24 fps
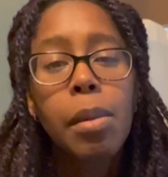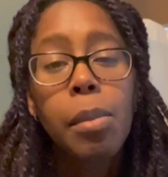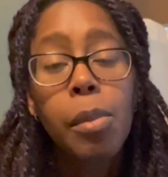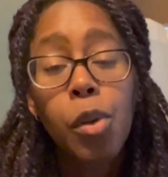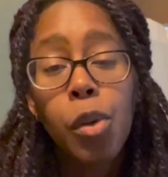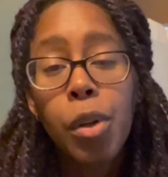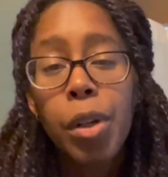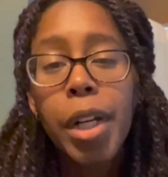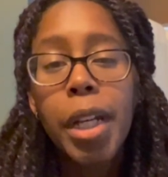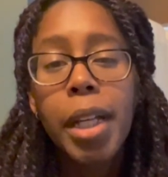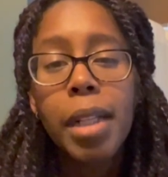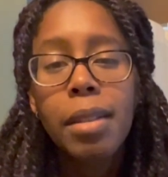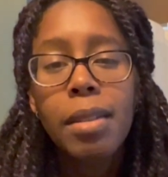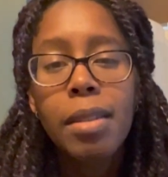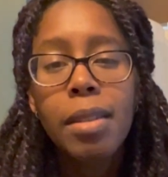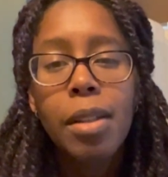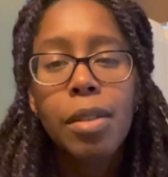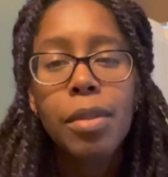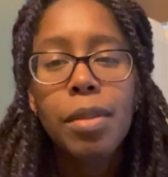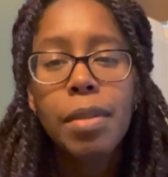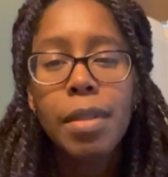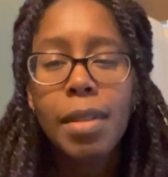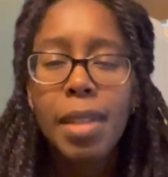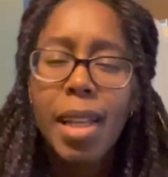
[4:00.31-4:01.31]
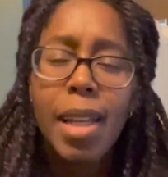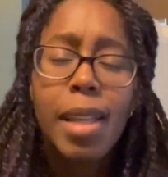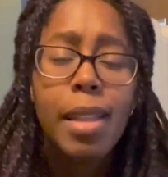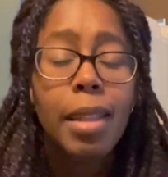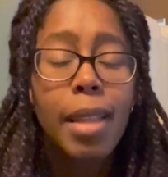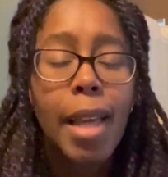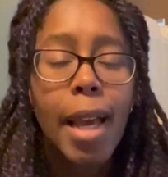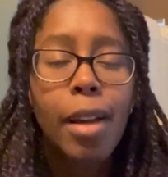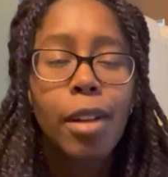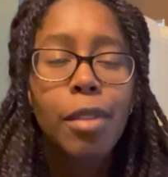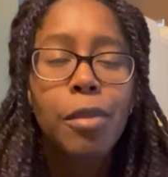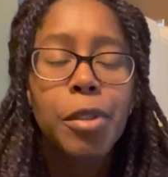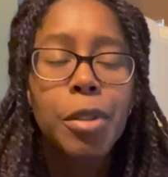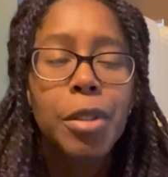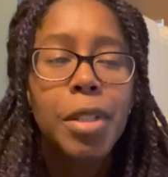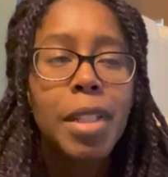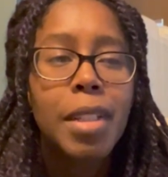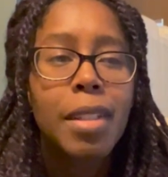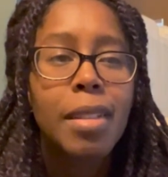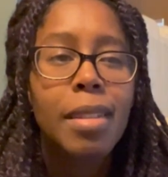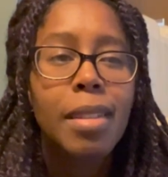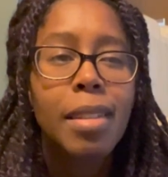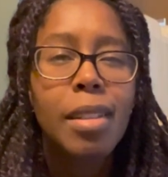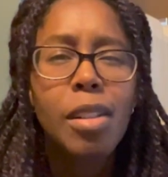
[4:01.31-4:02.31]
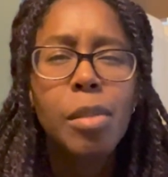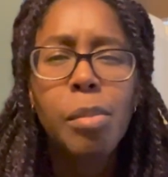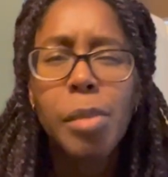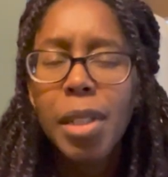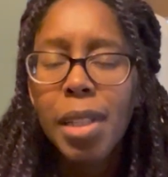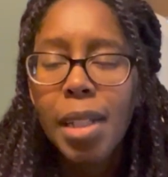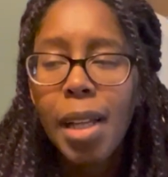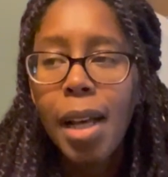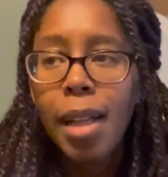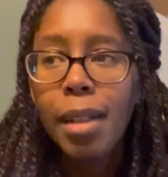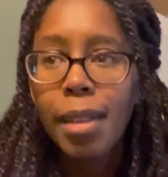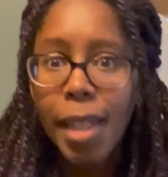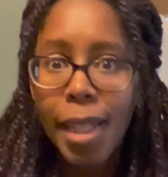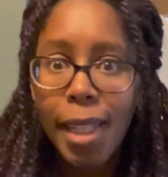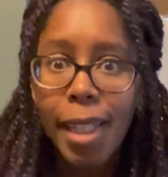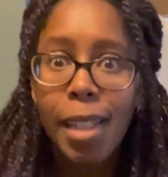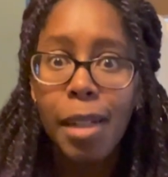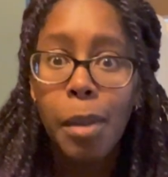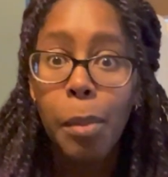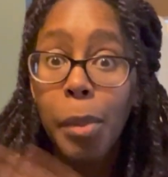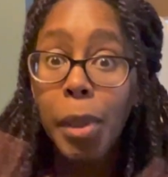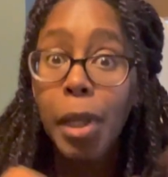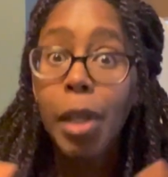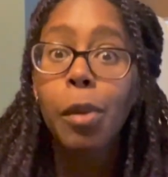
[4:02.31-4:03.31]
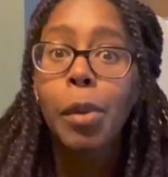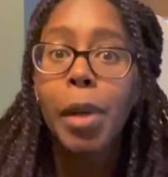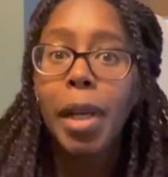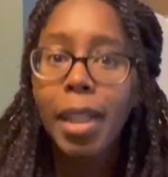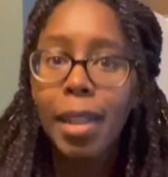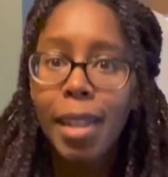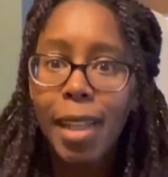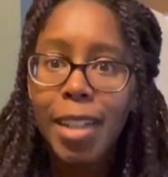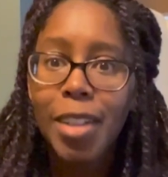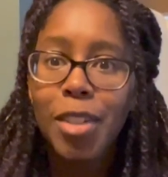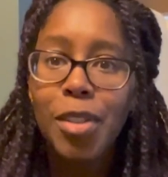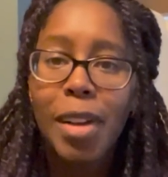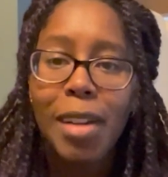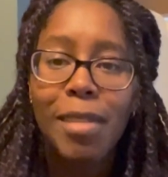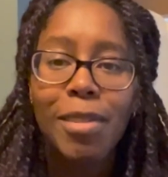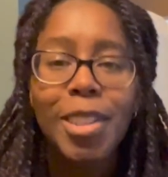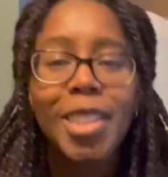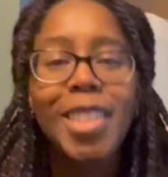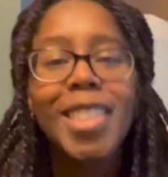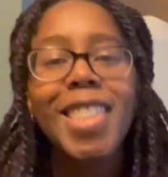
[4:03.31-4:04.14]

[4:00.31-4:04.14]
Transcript: morning, so slightly out of routine still, but not like in a big way like travel.